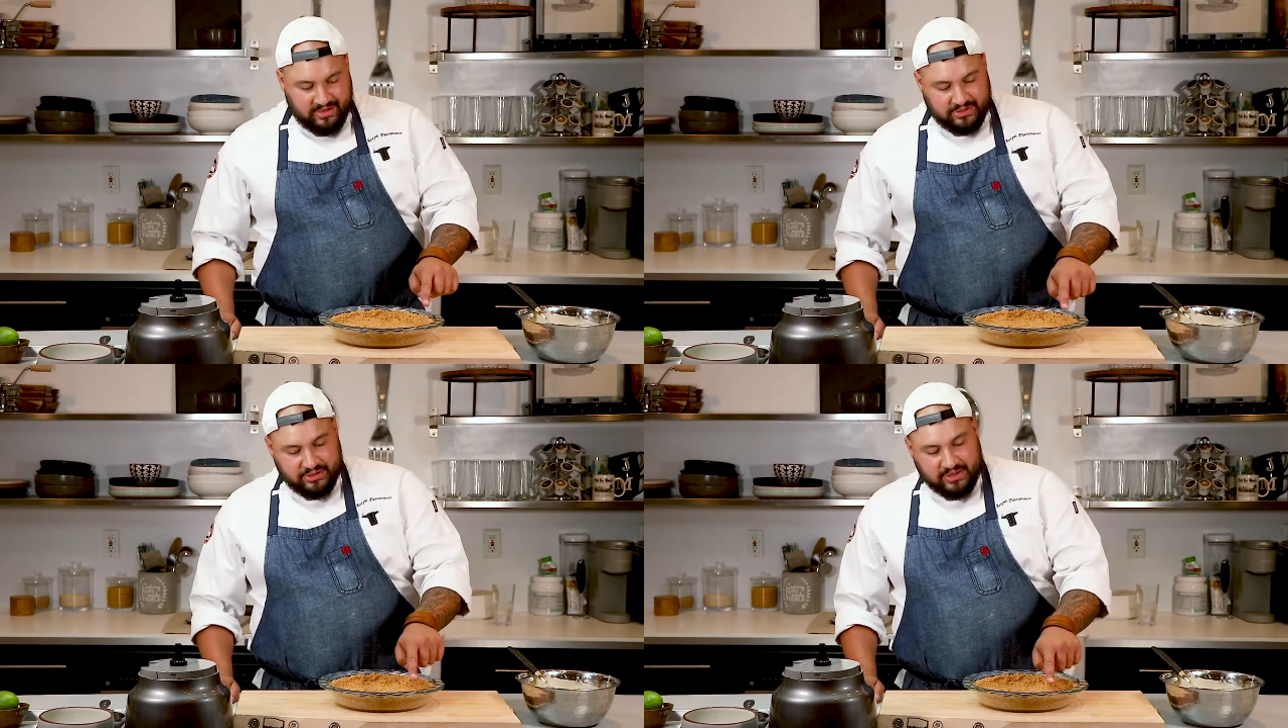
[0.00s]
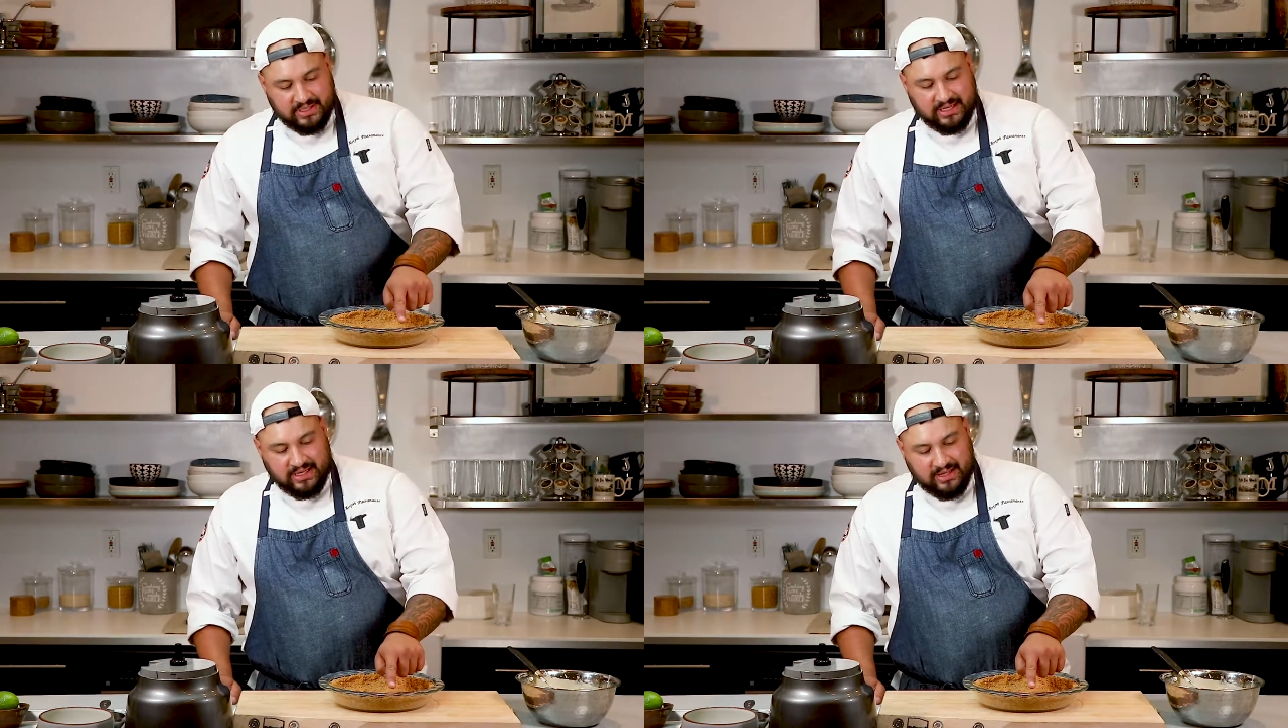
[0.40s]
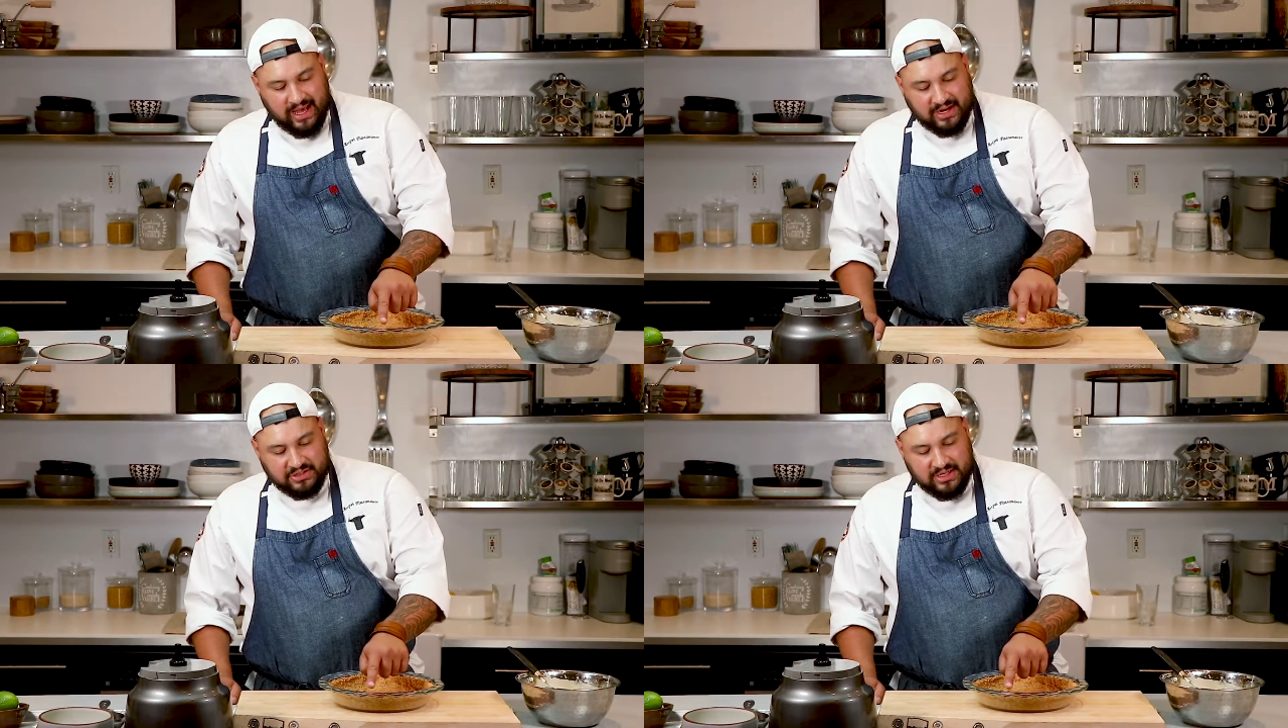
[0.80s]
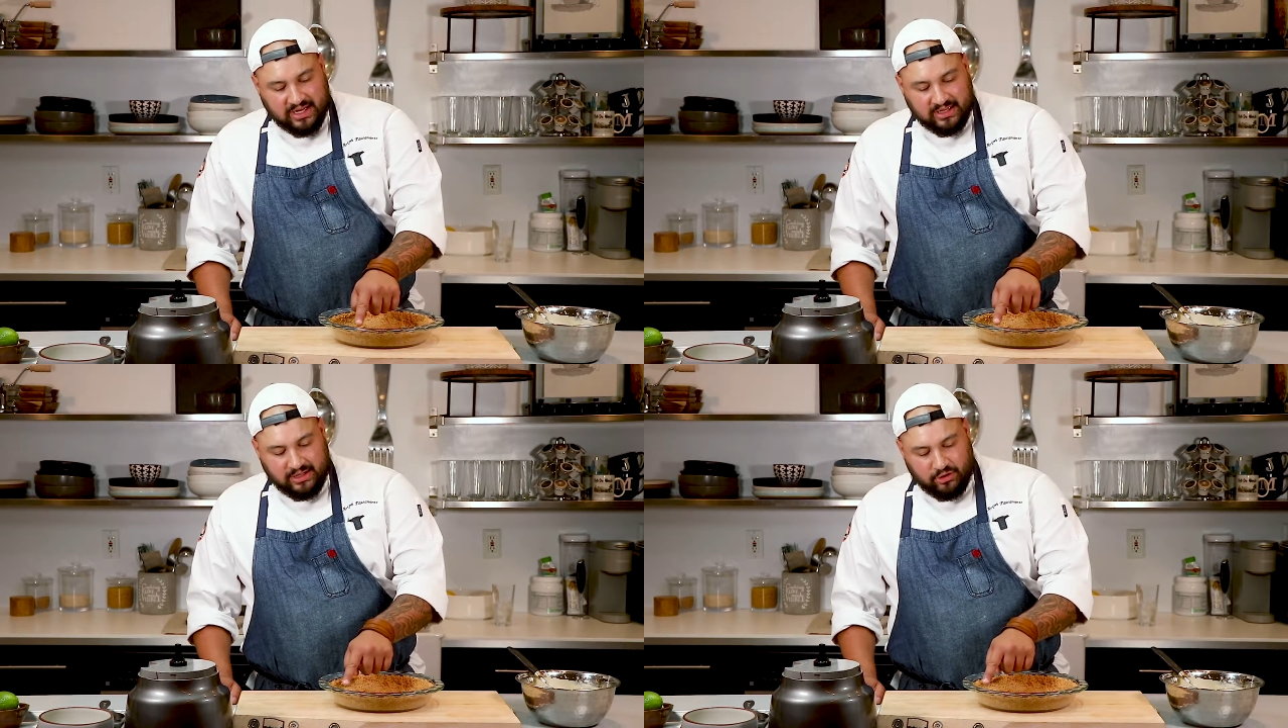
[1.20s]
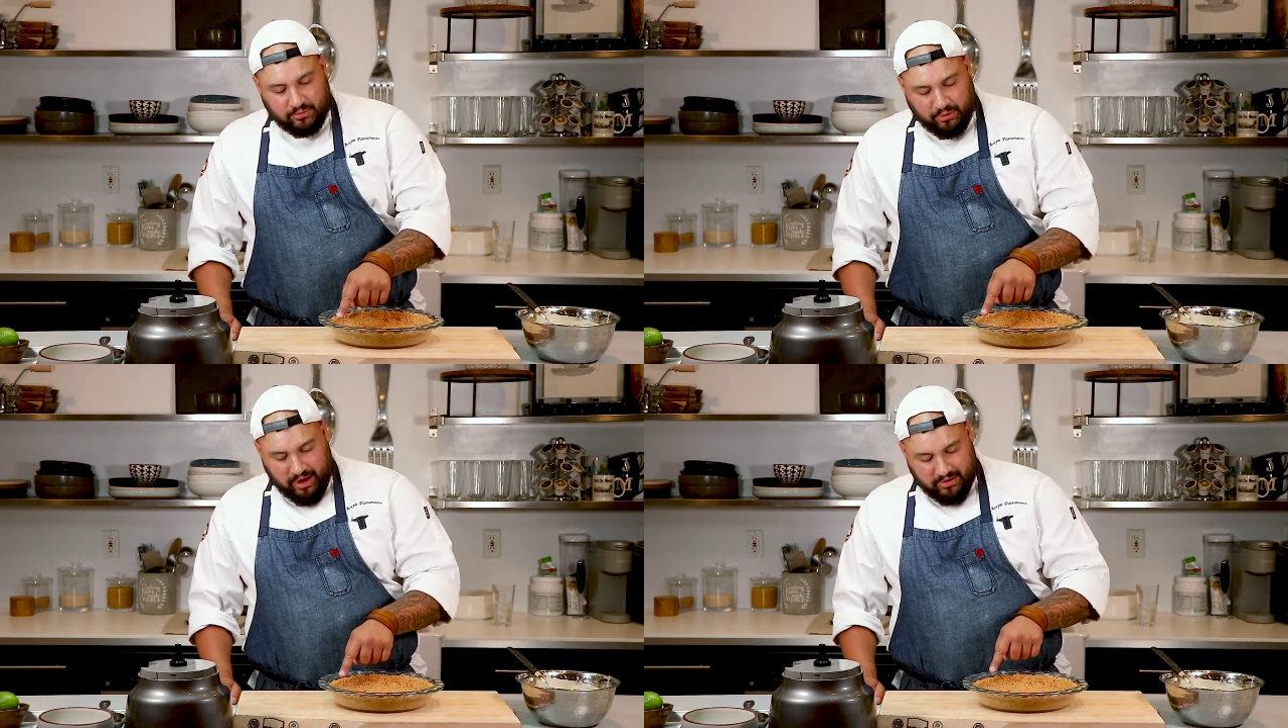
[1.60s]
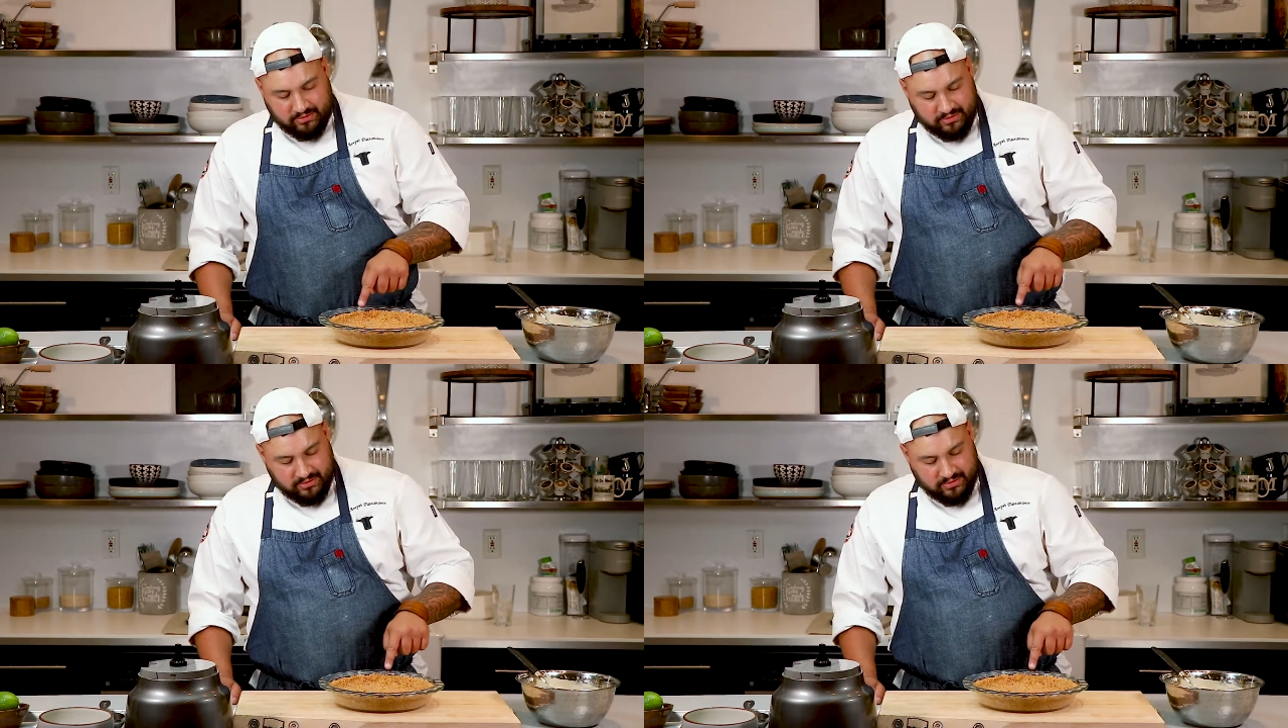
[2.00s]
As you can see, the edges got a little brown,